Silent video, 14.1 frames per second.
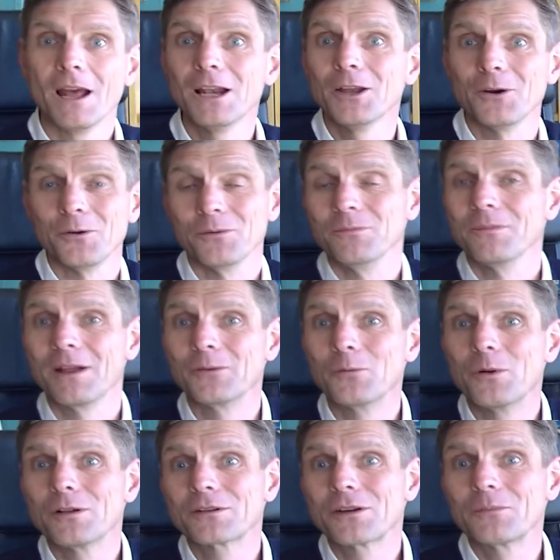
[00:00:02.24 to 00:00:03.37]
Hello, and
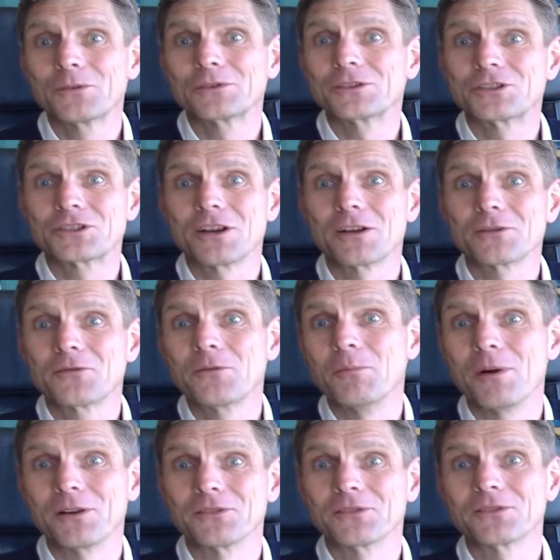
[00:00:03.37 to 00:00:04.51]
welcome to the chart of the
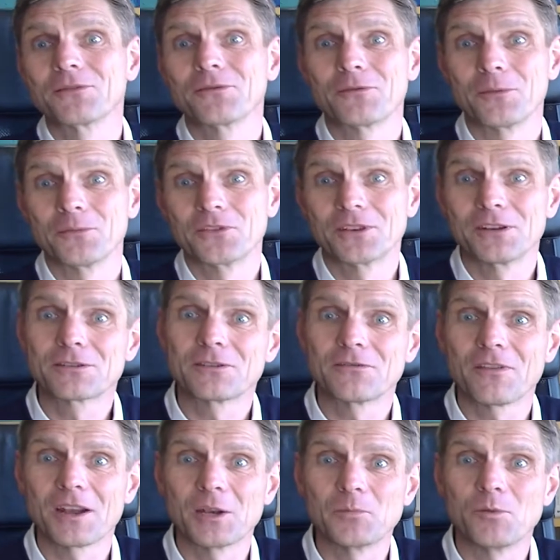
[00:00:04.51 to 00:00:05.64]
months from Silicon
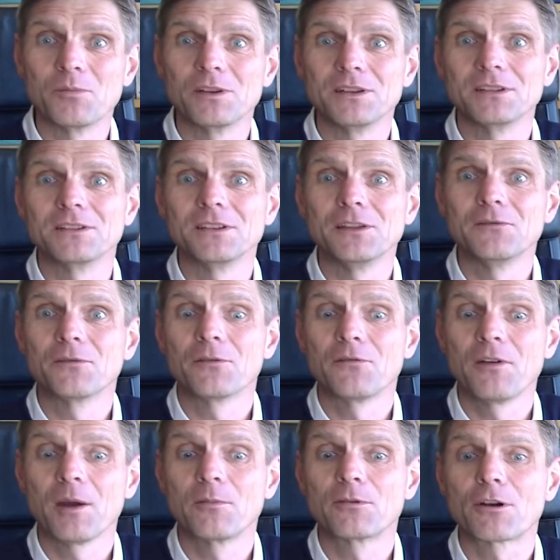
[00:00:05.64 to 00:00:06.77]
Valley Mobility for
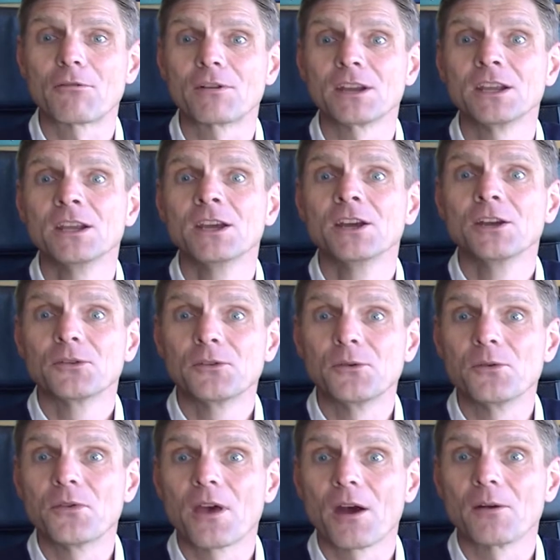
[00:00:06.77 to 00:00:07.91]
February
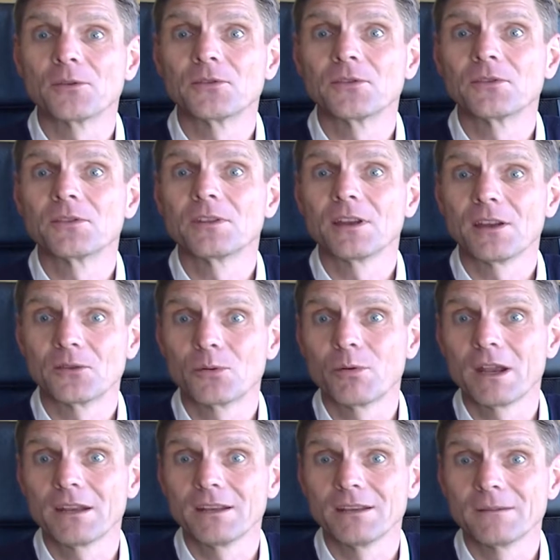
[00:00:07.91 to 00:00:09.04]

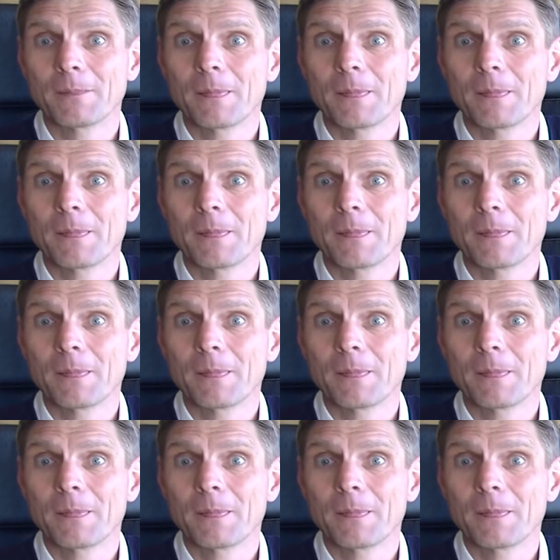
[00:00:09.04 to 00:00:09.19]
2020.